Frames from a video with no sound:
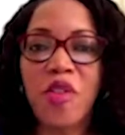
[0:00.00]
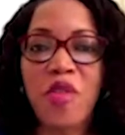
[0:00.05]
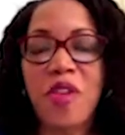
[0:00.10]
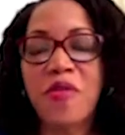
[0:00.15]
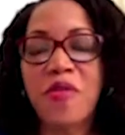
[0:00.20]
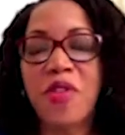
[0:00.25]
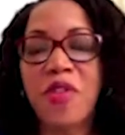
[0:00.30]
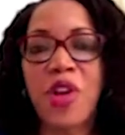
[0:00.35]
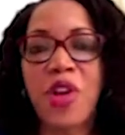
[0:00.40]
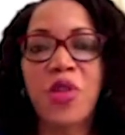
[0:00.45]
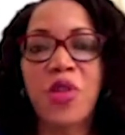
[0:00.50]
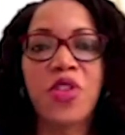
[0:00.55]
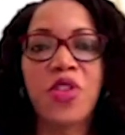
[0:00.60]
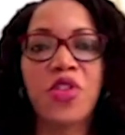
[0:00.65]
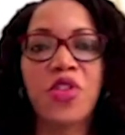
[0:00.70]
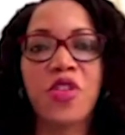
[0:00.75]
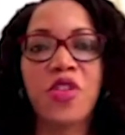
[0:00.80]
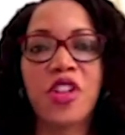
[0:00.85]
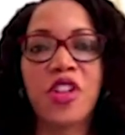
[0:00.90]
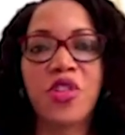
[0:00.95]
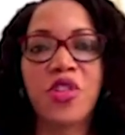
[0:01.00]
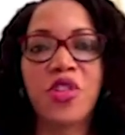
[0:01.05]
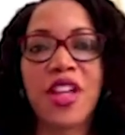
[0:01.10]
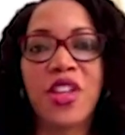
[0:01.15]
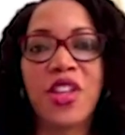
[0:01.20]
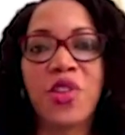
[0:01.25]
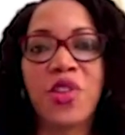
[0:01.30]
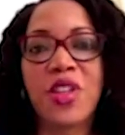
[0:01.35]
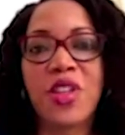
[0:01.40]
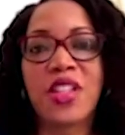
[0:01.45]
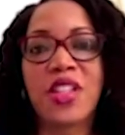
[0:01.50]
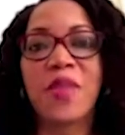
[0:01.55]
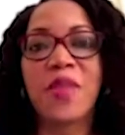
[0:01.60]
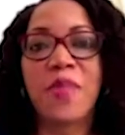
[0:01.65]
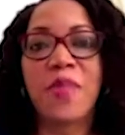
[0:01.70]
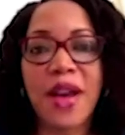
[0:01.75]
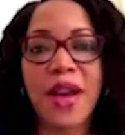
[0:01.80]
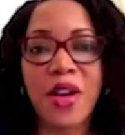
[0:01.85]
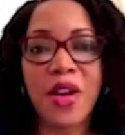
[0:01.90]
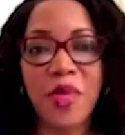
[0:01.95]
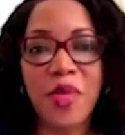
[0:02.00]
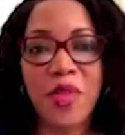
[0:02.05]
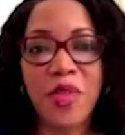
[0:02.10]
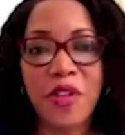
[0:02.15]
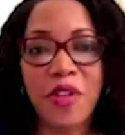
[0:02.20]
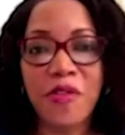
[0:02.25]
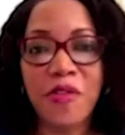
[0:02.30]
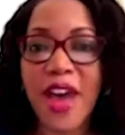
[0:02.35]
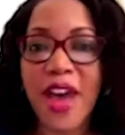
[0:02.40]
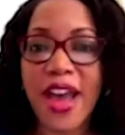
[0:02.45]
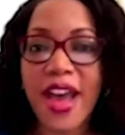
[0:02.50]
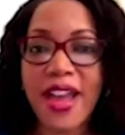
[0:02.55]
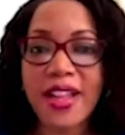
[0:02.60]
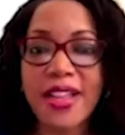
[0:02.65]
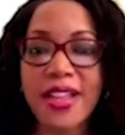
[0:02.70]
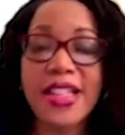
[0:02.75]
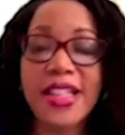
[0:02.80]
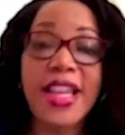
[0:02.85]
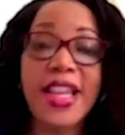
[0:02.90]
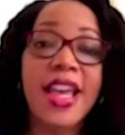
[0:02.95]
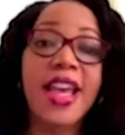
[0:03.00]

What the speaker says: of cloud storage. You can use it to back up your files.